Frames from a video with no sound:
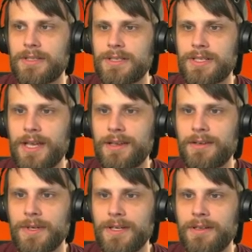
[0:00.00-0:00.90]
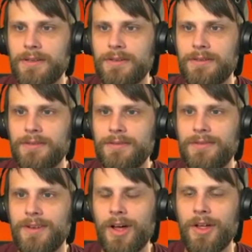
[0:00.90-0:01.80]
Shadow Ball,
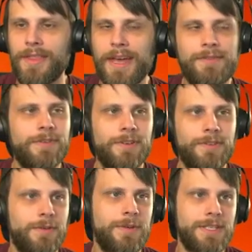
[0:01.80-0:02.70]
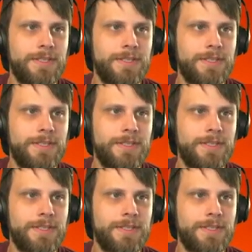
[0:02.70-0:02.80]
all that for a Screech.